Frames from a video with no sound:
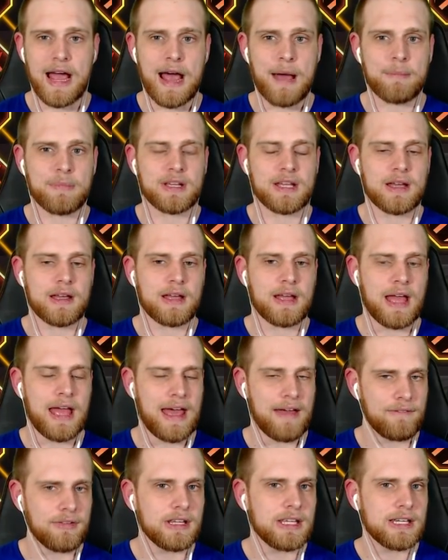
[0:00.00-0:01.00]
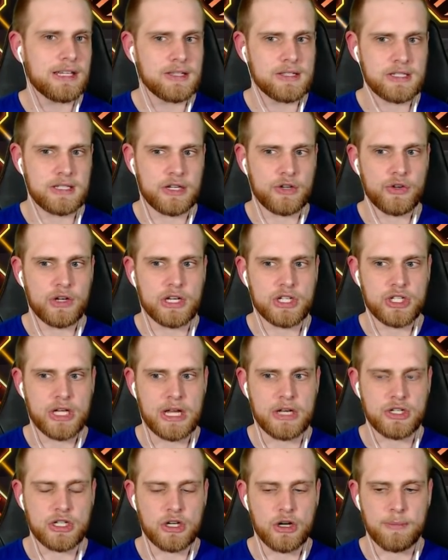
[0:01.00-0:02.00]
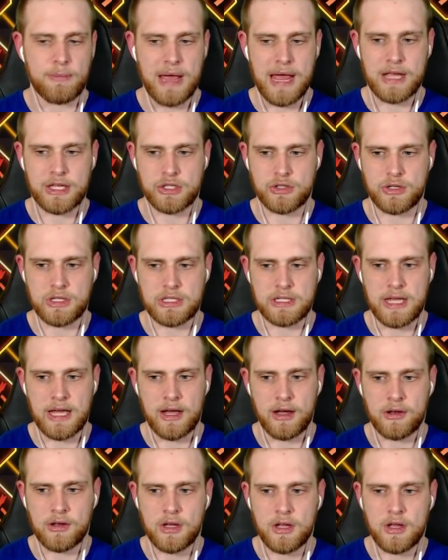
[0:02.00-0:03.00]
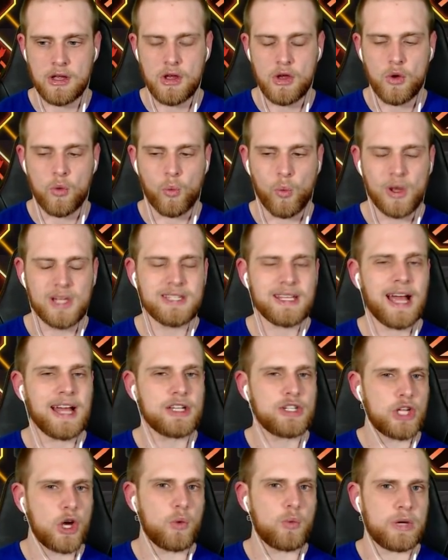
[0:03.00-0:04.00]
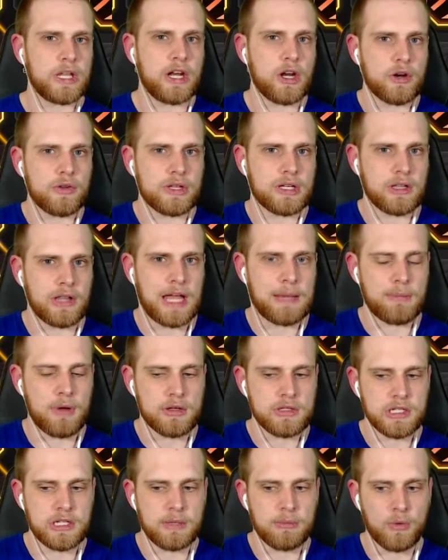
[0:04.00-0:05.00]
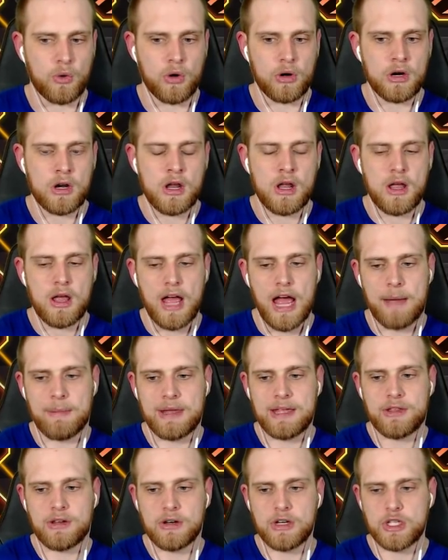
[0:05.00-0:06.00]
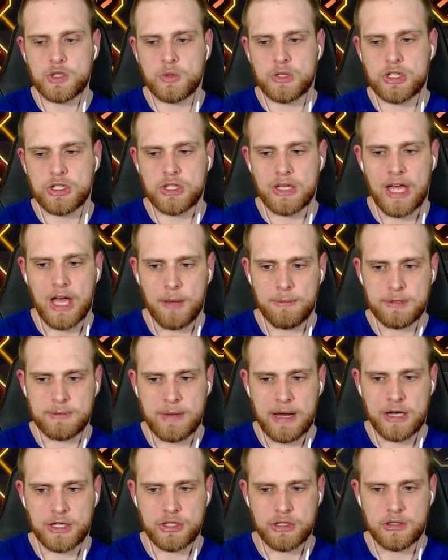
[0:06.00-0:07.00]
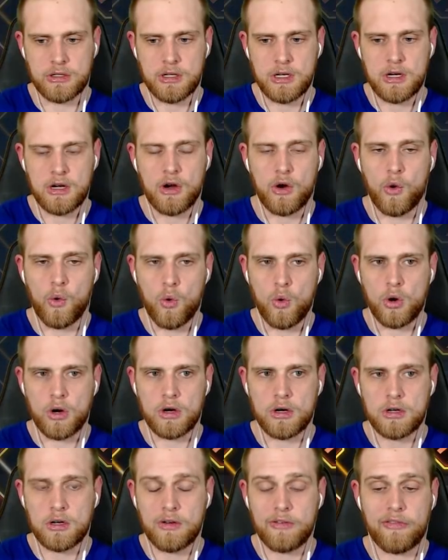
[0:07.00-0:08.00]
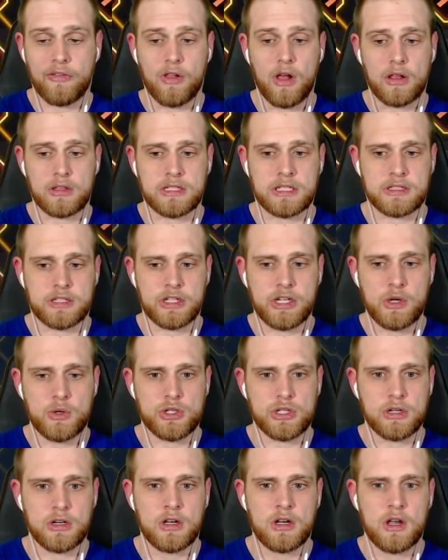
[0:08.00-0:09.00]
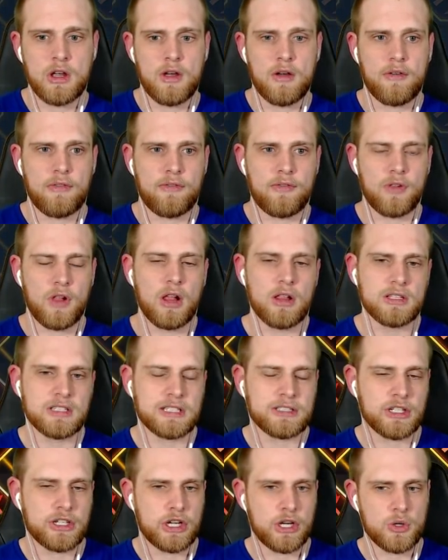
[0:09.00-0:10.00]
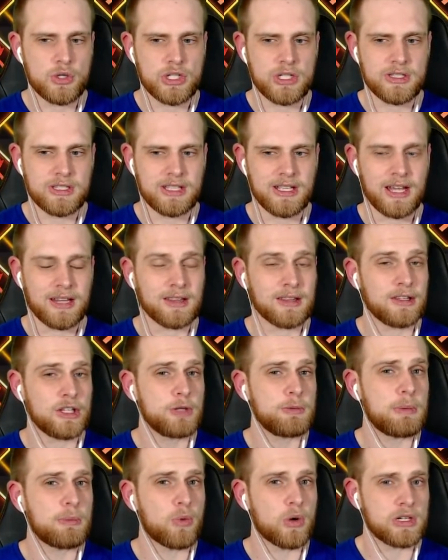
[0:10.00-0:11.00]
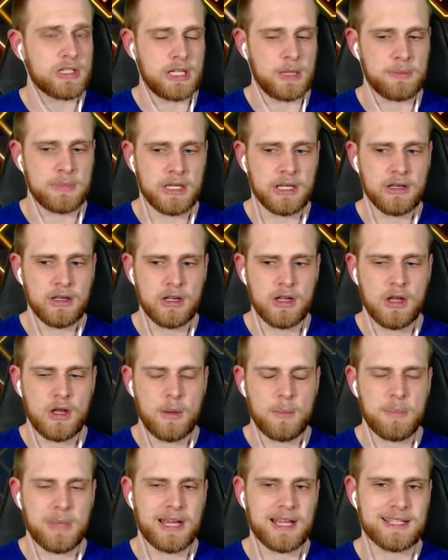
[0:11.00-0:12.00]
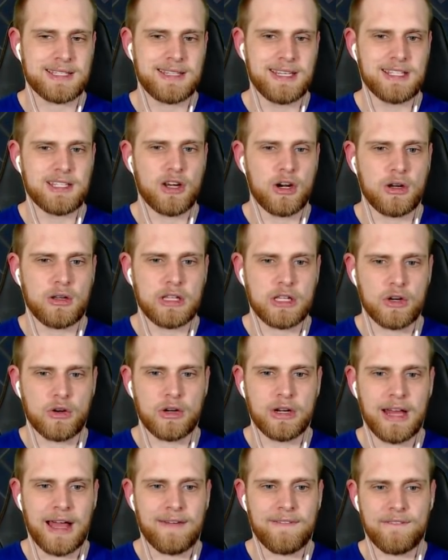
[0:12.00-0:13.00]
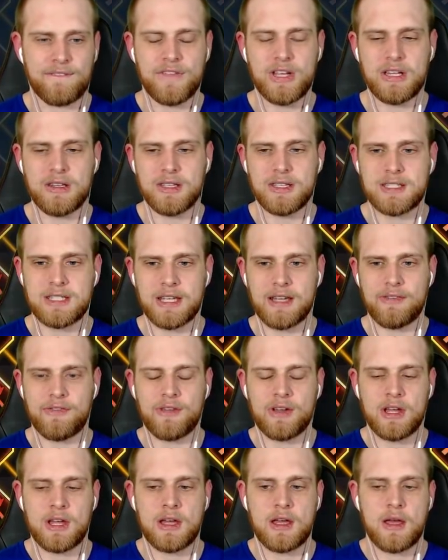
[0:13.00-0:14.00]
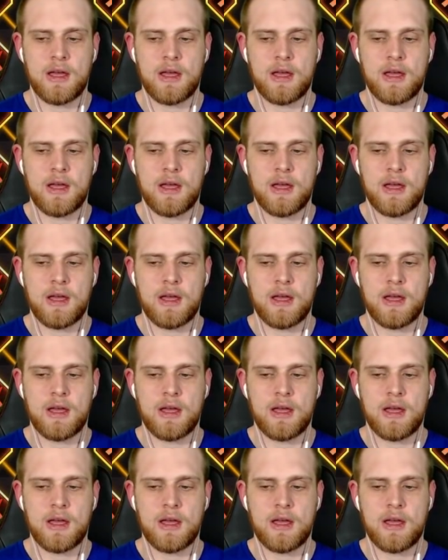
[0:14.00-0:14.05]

I'm heavily considering changing her masteries. Now, once I don't need her in the clan boss anymore, I'm either going to switch it to Helm Smasher or Flawless Execution. Flawless Execution's a little bit more tempting because this early on, I feel as if